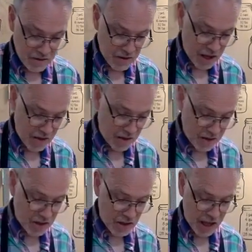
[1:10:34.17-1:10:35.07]
they
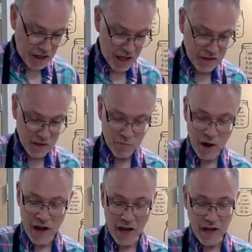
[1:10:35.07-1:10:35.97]
like the
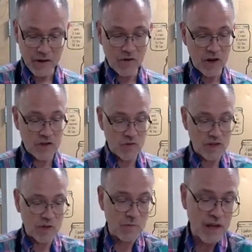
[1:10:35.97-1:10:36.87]
pie crust
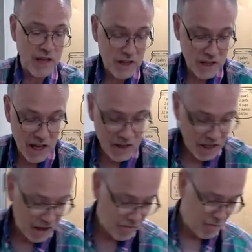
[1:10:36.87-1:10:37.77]
recipe, that
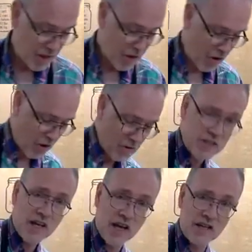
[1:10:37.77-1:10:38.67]
they
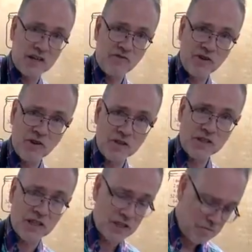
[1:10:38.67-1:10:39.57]
always had
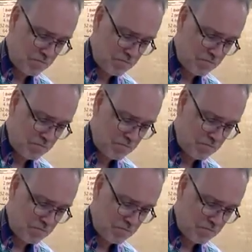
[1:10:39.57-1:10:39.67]
difficulty